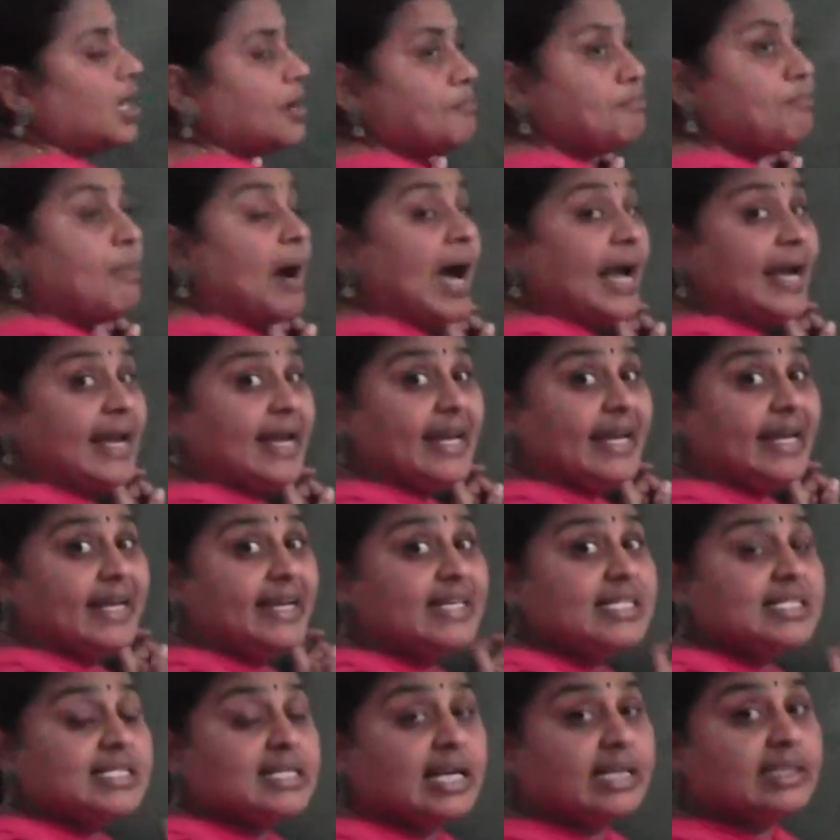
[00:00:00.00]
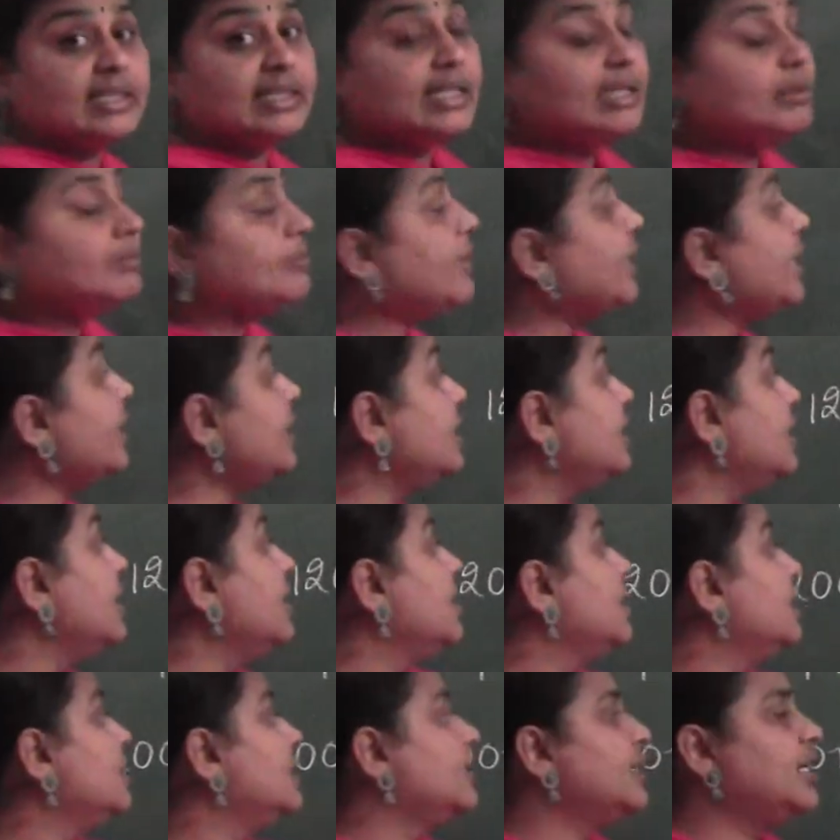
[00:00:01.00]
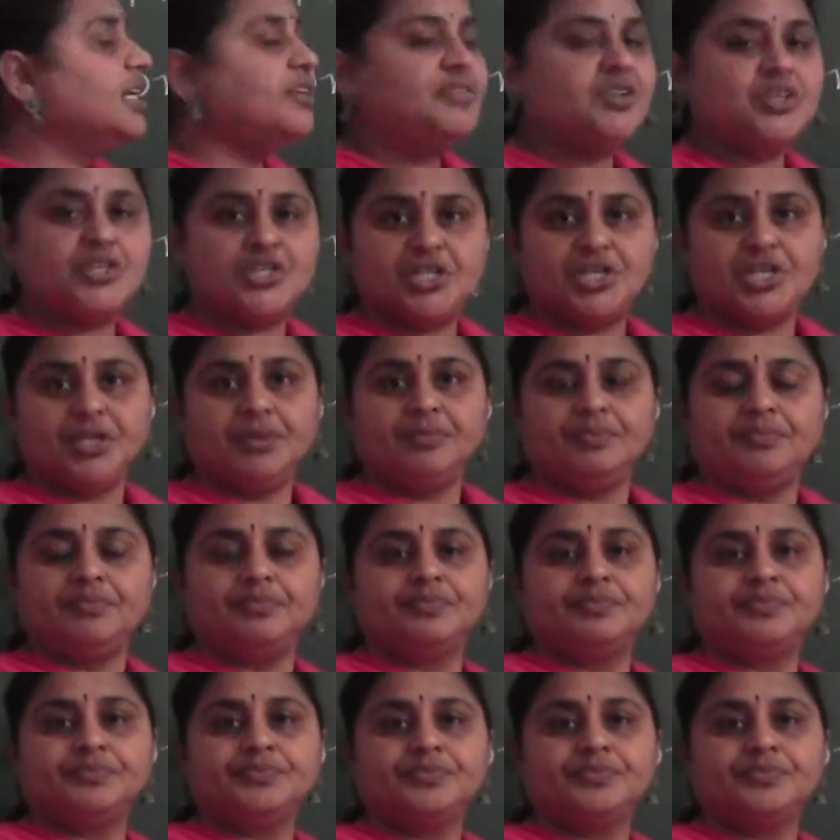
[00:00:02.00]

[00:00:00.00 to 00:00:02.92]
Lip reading: By is nothing but division.